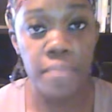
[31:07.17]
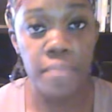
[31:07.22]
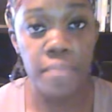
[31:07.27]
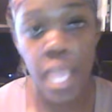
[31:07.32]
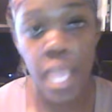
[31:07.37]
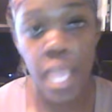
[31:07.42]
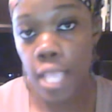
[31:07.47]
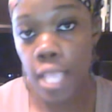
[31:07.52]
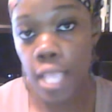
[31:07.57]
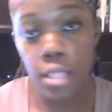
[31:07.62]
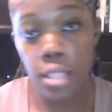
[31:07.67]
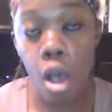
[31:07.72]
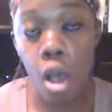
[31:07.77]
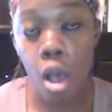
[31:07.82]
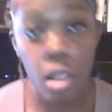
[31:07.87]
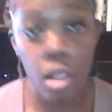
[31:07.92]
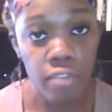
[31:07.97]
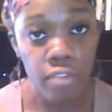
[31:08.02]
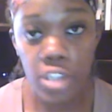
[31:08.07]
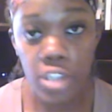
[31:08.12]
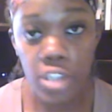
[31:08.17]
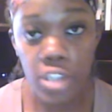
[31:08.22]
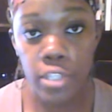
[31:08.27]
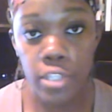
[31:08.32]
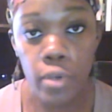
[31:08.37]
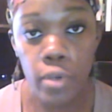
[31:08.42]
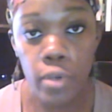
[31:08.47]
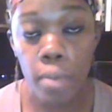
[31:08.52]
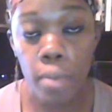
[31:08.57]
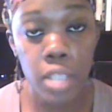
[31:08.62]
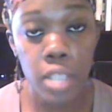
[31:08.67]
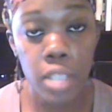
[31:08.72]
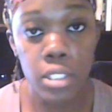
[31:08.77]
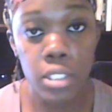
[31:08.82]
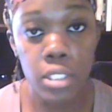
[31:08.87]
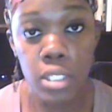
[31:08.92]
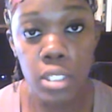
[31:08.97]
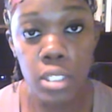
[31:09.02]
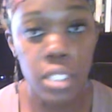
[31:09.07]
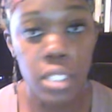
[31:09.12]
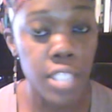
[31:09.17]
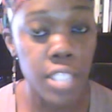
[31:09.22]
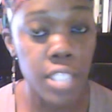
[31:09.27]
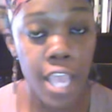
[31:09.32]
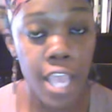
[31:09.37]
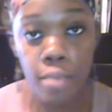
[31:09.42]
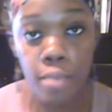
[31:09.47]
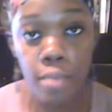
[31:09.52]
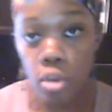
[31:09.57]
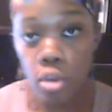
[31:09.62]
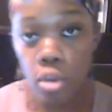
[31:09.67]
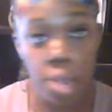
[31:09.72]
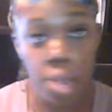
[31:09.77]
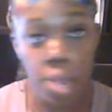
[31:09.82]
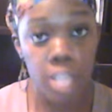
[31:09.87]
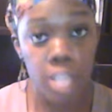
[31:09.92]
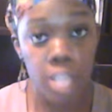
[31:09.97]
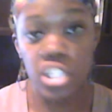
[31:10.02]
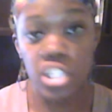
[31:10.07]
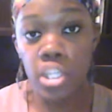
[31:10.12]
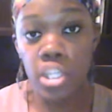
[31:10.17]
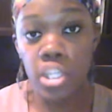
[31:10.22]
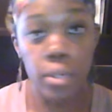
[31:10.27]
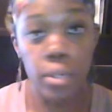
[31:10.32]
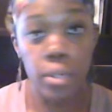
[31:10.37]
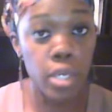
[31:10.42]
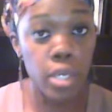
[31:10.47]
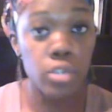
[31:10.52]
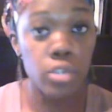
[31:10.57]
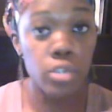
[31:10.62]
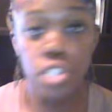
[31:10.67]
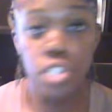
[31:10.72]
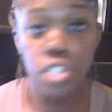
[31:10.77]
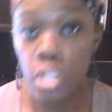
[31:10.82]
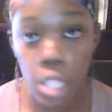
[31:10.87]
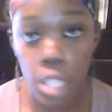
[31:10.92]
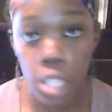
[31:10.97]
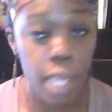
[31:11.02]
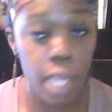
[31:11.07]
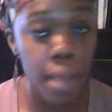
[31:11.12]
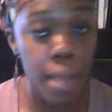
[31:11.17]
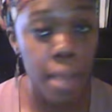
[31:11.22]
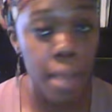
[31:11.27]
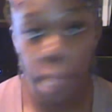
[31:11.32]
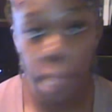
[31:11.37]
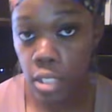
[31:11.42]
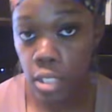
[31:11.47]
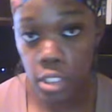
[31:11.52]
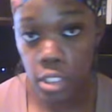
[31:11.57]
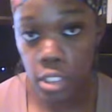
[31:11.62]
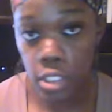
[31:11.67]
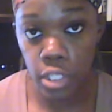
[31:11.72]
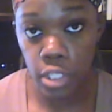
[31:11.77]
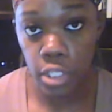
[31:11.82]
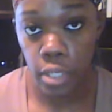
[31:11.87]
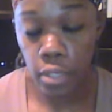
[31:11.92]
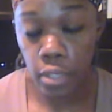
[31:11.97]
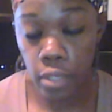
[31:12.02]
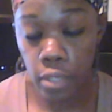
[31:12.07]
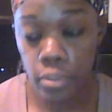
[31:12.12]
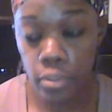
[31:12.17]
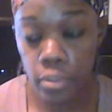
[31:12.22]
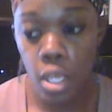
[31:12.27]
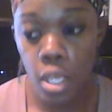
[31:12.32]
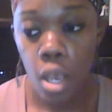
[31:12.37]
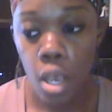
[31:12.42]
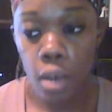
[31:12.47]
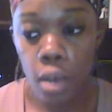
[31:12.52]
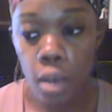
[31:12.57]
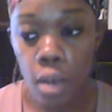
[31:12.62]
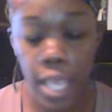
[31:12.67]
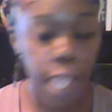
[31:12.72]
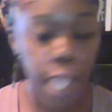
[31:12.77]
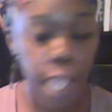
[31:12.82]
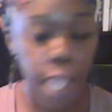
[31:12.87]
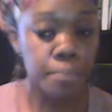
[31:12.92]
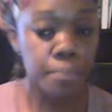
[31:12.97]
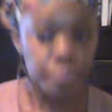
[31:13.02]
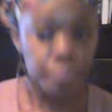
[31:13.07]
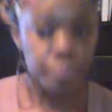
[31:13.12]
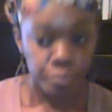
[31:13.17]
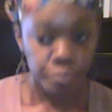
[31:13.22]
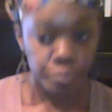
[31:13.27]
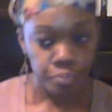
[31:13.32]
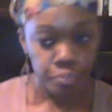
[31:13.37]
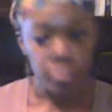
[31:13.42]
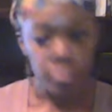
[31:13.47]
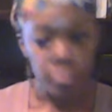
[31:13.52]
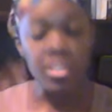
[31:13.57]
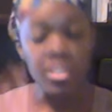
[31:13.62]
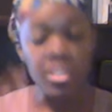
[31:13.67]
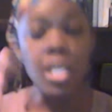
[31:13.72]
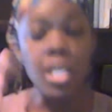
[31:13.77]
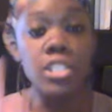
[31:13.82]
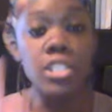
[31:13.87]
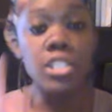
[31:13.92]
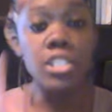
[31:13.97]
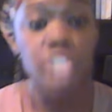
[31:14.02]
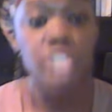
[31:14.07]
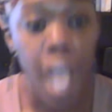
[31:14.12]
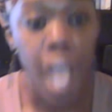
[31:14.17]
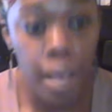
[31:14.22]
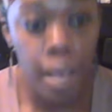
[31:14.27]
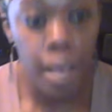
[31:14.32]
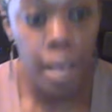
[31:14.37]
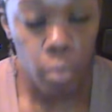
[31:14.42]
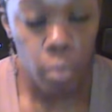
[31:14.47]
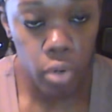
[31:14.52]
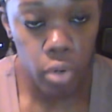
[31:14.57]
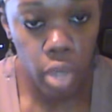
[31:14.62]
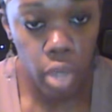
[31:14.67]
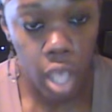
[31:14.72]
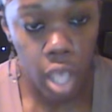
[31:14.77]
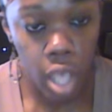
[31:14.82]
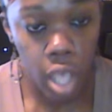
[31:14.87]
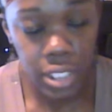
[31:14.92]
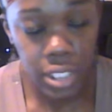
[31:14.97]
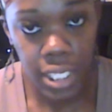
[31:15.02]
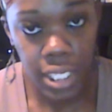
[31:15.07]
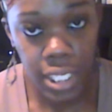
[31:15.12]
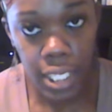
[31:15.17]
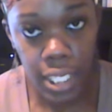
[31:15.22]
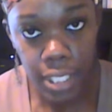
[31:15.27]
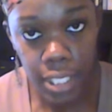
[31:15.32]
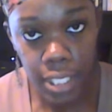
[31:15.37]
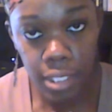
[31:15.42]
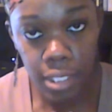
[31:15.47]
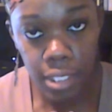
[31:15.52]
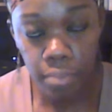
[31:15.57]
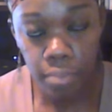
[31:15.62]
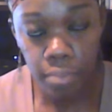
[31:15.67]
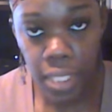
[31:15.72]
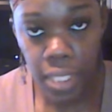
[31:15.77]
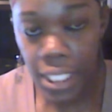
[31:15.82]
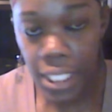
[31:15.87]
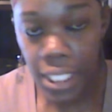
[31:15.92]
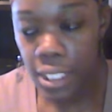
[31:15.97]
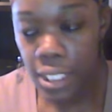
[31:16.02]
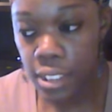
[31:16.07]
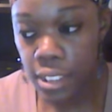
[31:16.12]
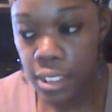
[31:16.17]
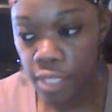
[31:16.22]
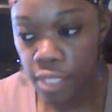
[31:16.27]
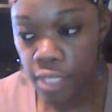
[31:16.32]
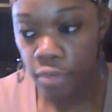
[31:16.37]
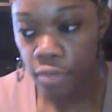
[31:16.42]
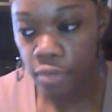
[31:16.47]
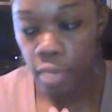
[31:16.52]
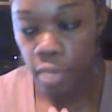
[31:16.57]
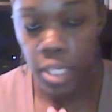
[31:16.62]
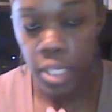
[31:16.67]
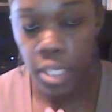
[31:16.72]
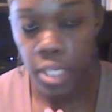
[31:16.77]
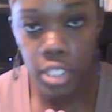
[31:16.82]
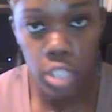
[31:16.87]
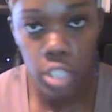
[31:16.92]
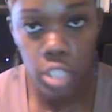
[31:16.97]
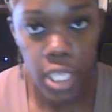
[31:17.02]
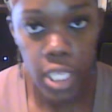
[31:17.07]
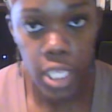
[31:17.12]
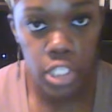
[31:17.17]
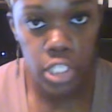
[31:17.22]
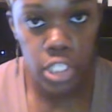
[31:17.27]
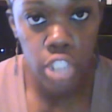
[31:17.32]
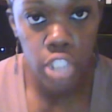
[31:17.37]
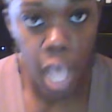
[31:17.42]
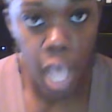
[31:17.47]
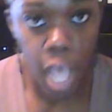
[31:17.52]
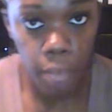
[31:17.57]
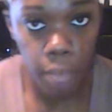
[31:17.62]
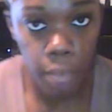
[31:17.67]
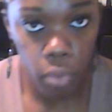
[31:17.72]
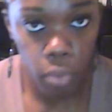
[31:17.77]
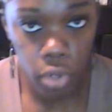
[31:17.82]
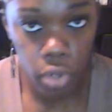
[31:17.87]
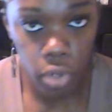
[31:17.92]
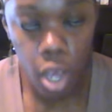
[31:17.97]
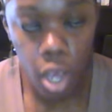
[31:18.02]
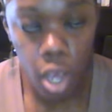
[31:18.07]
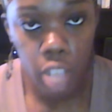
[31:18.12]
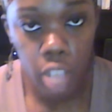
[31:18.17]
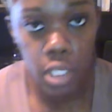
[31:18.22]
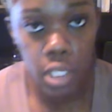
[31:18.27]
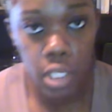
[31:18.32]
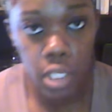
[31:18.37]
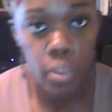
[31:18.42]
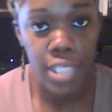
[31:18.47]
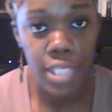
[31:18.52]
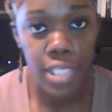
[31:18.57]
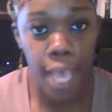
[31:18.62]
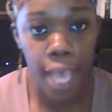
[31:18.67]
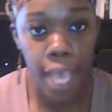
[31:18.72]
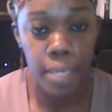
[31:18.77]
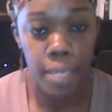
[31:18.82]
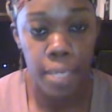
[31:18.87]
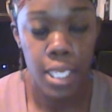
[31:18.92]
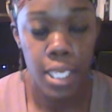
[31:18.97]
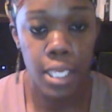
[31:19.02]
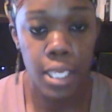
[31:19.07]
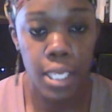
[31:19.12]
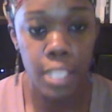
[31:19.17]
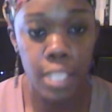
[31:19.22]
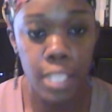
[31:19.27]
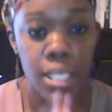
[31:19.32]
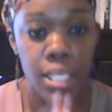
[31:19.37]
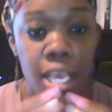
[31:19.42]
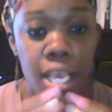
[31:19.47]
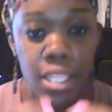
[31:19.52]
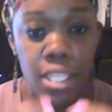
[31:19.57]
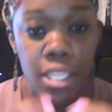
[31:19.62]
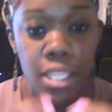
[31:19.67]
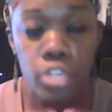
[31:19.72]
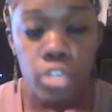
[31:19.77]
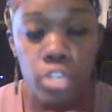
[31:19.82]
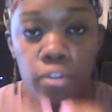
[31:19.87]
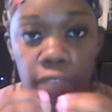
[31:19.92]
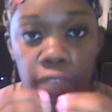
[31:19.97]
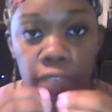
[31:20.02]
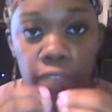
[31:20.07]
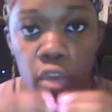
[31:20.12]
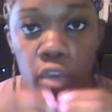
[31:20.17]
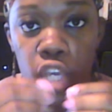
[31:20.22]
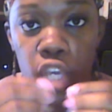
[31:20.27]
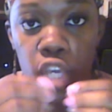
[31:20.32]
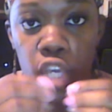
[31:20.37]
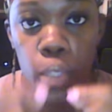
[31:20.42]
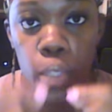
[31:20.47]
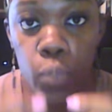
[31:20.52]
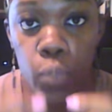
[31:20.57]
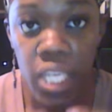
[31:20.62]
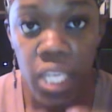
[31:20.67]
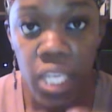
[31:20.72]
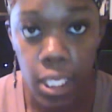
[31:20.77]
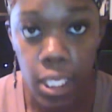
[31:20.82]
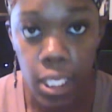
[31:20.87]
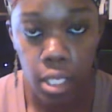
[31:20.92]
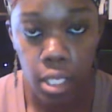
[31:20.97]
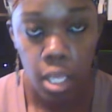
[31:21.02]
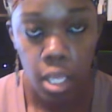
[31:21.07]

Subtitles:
thing. All of our cereal boxes look the same. Your box of Cheerios should look like my box of Cheerios. Okay. Job order costing is completely different, because in job order costing, what's happening is these are very unique,